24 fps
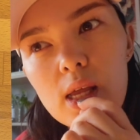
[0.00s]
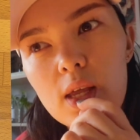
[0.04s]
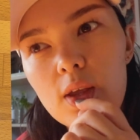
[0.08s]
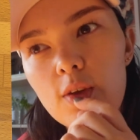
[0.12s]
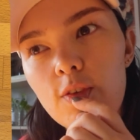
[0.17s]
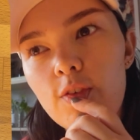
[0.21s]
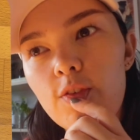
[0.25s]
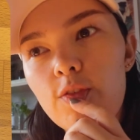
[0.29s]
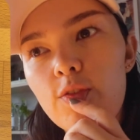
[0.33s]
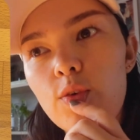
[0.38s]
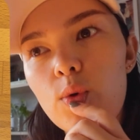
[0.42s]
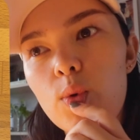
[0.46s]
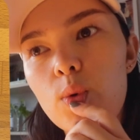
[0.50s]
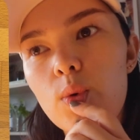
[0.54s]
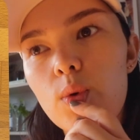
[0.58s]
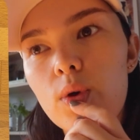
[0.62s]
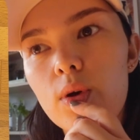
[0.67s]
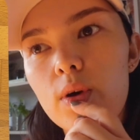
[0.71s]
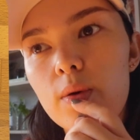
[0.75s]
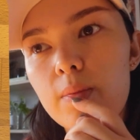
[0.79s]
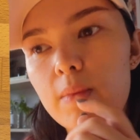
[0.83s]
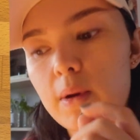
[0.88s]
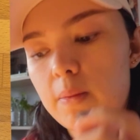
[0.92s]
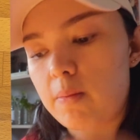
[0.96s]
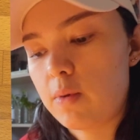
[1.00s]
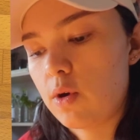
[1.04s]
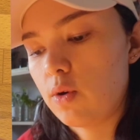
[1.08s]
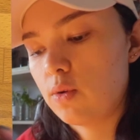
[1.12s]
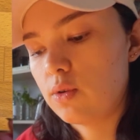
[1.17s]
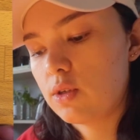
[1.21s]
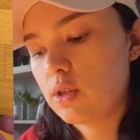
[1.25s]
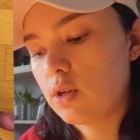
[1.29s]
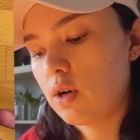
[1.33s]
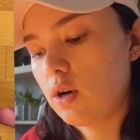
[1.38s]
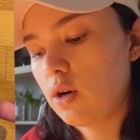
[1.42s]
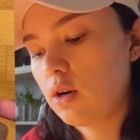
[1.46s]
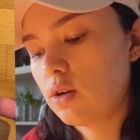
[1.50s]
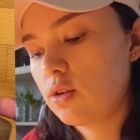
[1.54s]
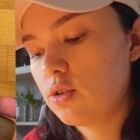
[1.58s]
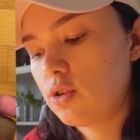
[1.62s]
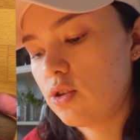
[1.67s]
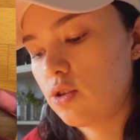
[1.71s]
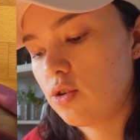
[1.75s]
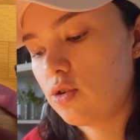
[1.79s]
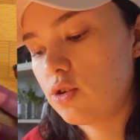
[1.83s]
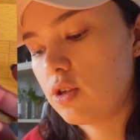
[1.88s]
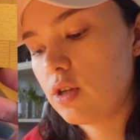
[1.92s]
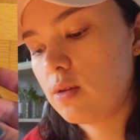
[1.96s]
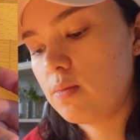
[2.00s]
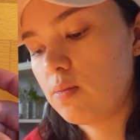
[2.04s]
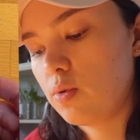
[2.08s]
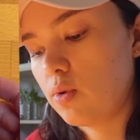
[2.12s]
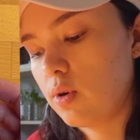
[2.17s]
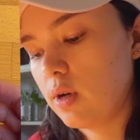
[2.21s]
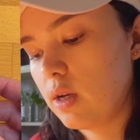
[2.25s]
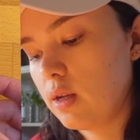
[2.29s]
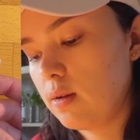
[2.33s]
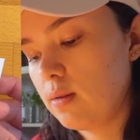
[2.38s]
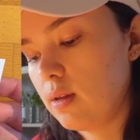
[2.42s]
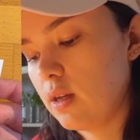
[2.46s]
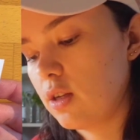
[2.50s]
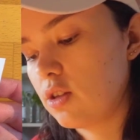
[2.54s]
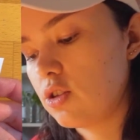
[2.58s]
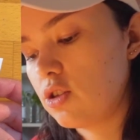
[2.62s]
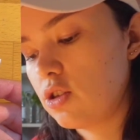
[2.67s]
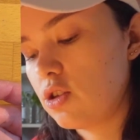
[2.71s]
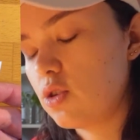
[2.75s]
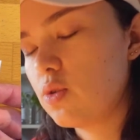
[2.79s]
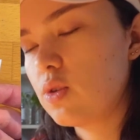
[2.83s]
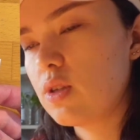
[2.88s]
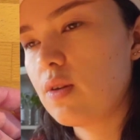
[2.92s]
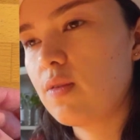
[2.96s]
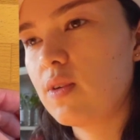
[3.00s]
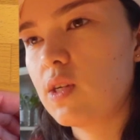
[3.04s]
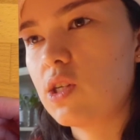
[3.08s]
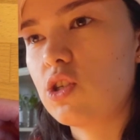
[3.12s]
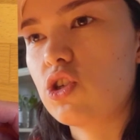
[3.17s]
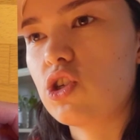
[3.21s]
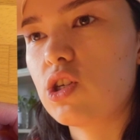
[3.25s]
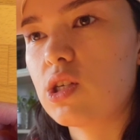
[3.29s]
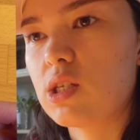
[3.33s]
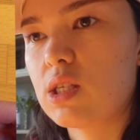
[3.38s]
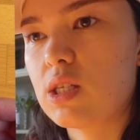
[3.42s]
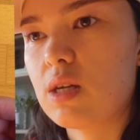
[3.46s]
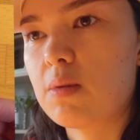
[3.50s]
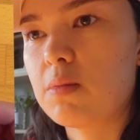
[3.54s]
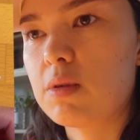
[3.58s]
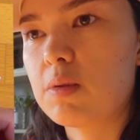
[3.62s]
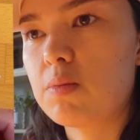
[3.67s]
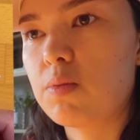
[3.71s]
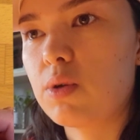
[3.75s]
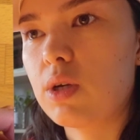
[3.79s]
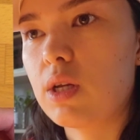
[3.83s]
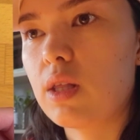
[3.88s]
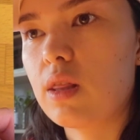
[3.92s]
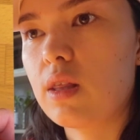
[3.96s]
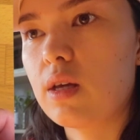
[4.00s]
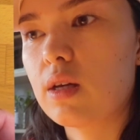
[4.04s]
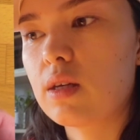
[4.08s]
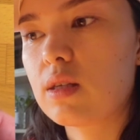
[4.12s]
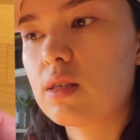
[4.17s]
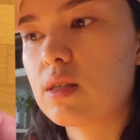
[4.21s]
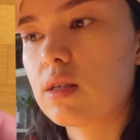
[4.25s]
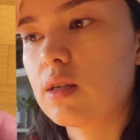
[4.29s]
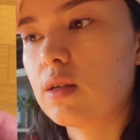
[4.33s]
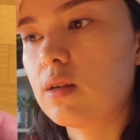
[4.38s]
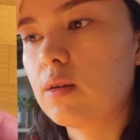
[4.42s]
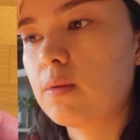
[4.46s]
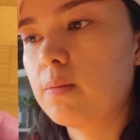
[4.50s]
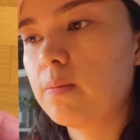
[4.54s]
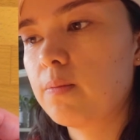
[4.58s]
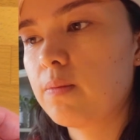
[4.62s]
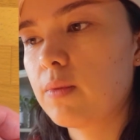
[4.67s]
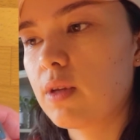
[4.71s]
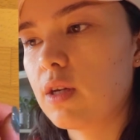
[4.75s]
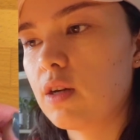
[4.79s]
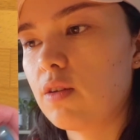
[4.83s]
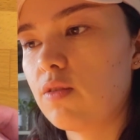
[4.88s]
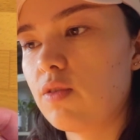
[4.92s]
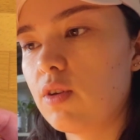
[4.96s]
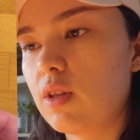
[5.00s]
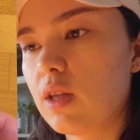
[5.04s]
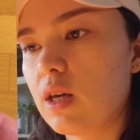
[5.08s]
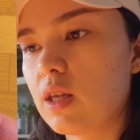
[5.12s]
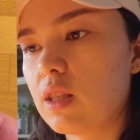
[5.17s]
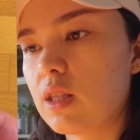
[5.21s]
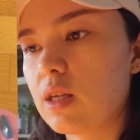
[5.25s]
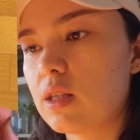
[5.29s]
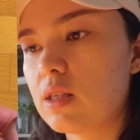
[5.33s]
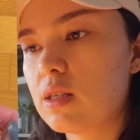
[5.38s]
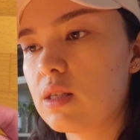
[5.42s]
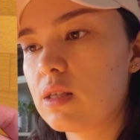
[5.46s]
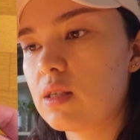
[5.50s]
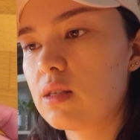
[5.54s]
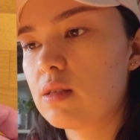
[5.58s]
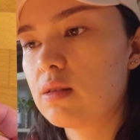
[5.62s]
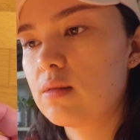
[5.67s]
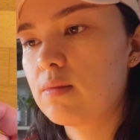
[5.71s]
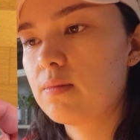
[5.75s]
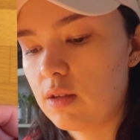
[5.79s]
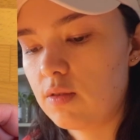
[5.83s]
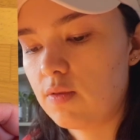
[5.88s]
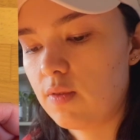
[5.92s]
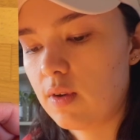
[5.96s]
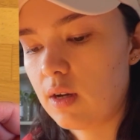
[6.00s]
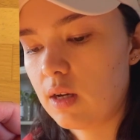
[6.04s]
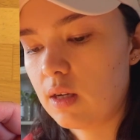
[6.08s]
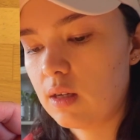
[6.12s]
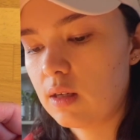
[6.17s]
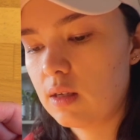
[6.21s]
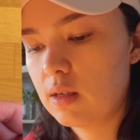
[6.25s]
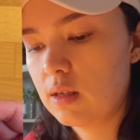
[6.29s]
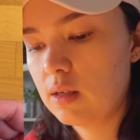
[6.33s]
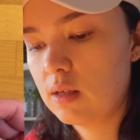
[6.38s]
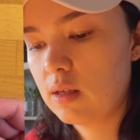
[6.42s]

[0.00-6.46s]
for my postcards. 13 point, 270 GSM is pretty thick still, and I feel like that's fine.